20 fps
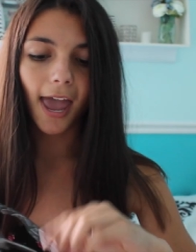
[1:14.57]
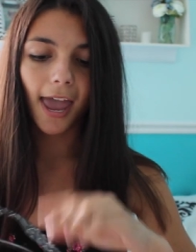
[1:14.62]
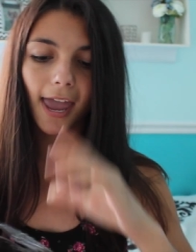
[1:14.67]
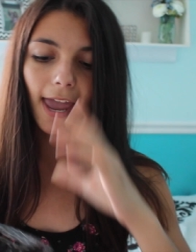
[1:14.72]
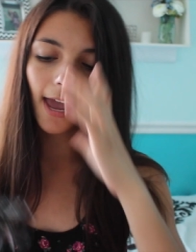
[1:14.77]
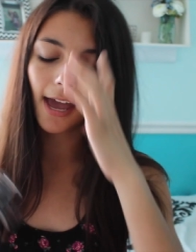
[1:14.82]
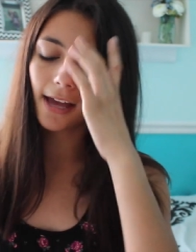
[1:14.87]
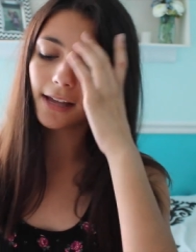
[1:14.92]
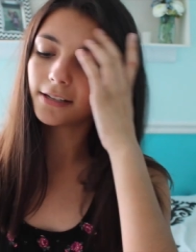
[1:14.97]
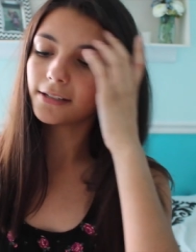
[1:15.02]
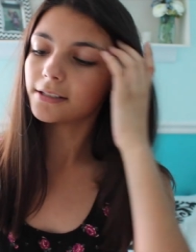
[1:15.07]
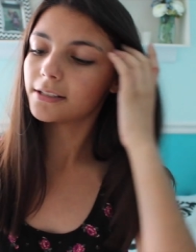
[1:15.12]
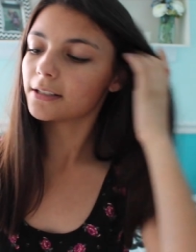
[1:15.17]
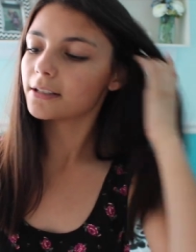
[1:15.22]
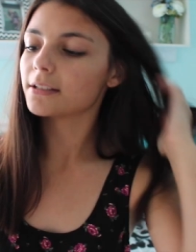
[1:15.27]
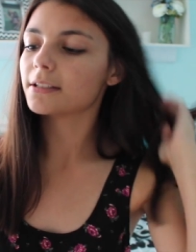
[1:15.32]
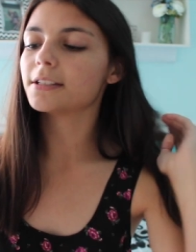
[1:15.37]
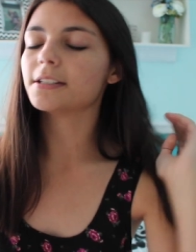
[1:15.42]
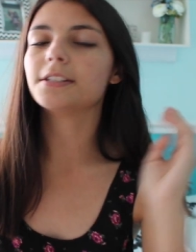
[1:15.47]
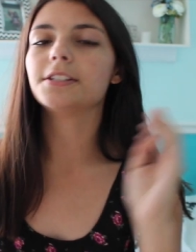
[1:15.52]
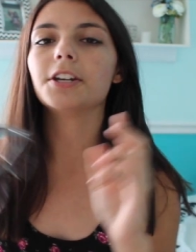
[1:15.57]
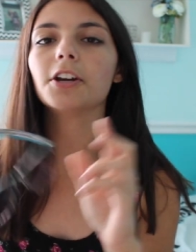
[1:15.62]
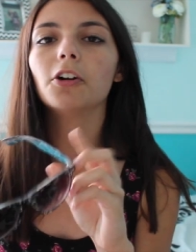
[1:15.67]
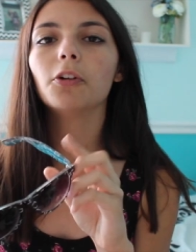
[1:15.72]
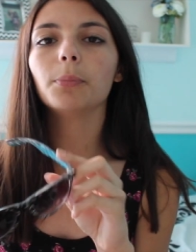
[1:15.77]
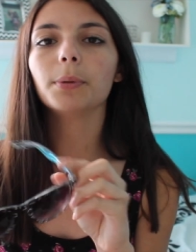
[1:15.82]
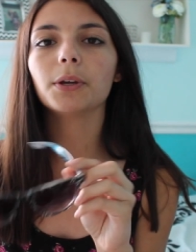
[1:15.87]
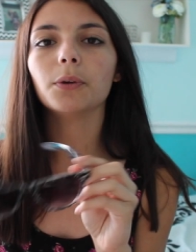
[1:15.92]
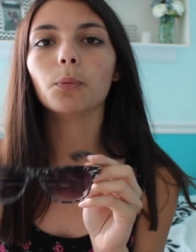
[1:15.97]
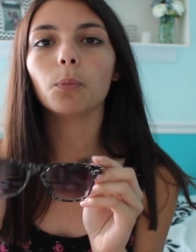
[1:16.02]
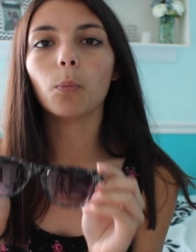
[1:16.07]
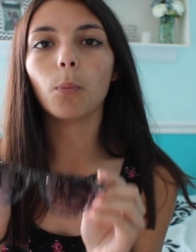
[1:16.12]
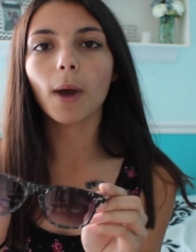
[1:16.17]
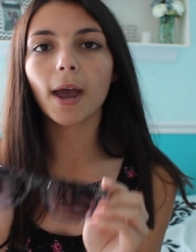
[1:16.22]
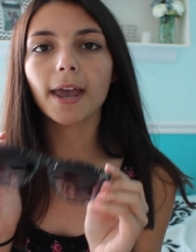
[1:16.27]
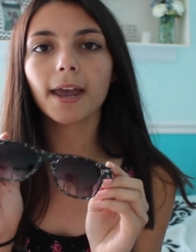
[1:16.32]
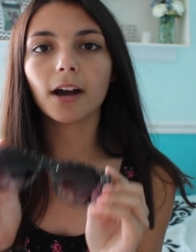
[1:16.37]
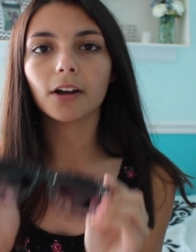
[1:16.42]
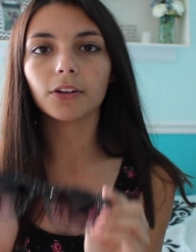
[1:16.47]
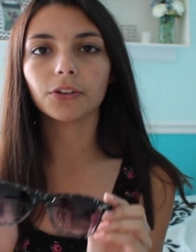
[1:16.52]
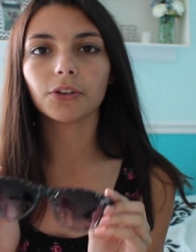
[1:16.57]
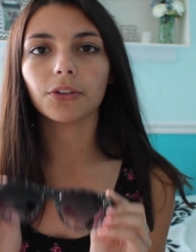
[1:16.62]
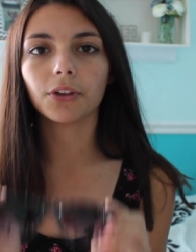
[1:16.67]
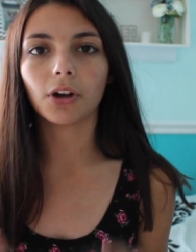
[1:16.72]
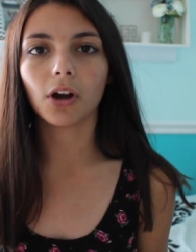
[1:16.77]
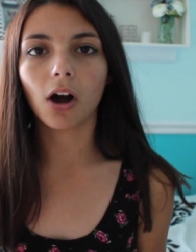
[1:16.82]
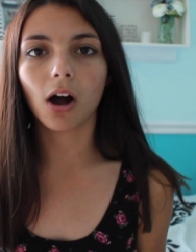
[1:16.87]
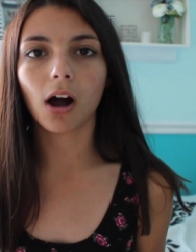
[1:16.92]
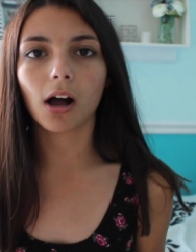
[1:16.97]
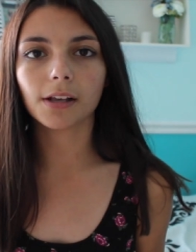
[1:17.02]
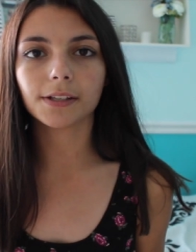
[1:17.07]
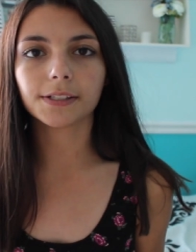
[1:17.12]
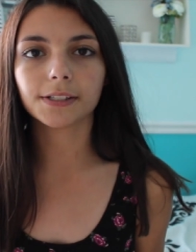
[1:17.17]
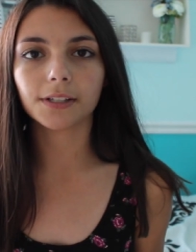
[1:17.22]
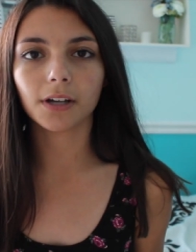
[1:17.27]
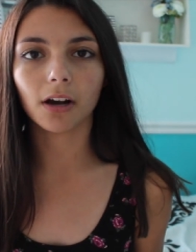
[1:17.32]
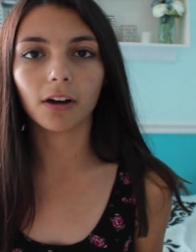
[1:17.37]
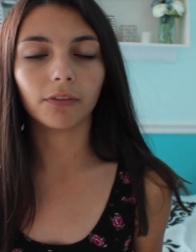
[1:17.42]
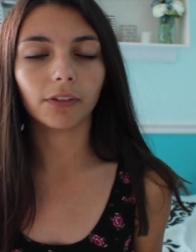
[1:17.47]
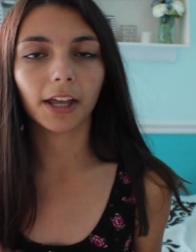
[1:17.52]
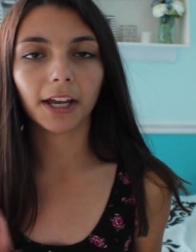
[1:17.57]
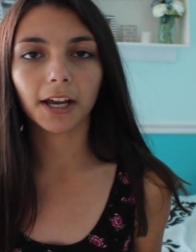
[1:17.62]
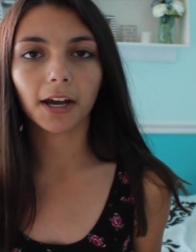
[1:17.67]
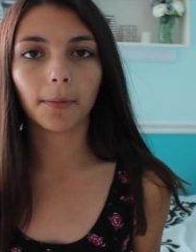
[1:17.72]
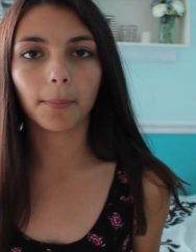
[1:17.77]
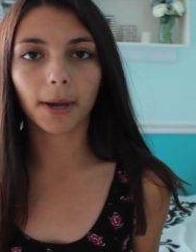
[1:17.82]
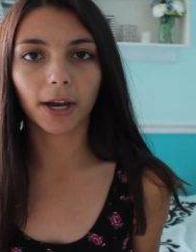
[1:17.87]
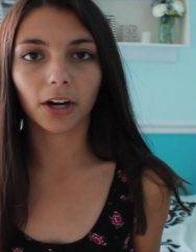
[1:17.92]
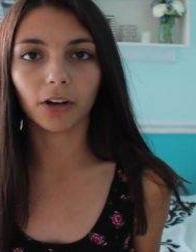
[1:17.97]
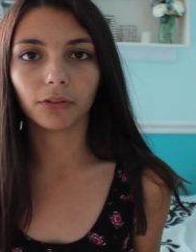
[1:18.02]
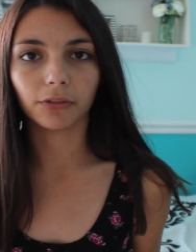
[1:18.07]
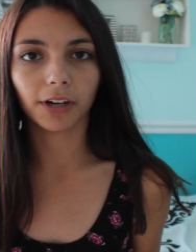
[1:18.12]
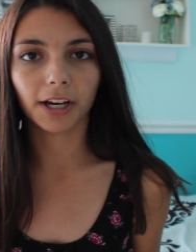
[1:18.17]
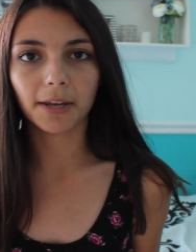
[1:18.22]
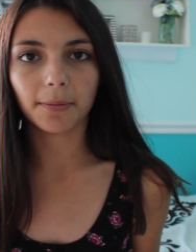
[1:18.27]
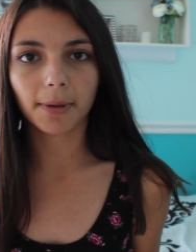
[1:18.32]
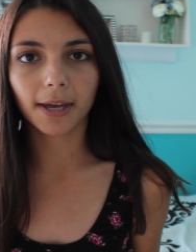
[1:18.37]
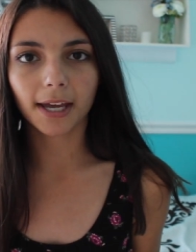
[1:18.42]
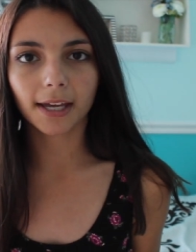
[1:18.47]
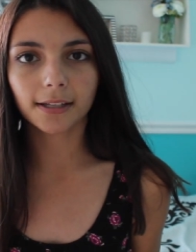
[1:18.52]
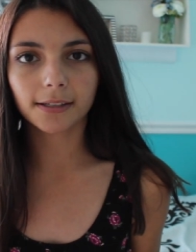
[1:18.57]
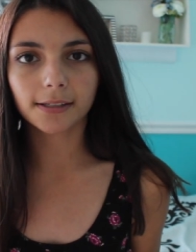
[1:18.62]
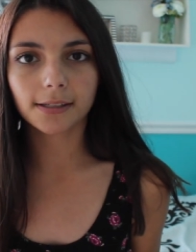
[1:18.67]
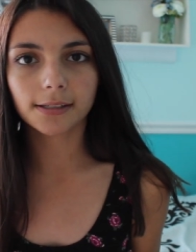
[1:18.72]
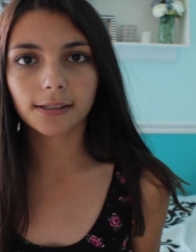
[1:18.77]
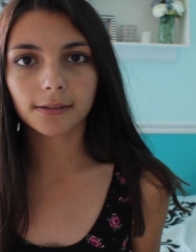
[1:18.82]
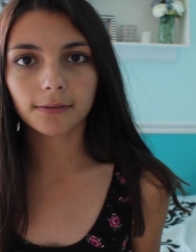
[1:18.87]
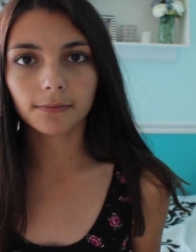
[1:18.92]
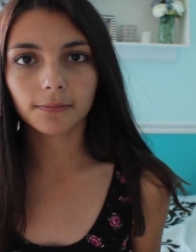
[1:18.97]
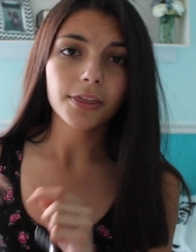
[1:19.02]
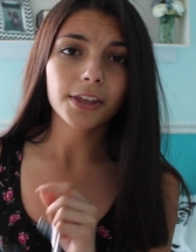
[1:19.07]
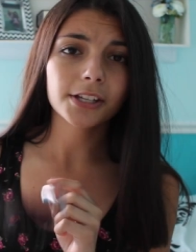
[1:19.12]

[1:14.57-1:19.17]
and still be way under the cost of like a pair of Ray-Bans.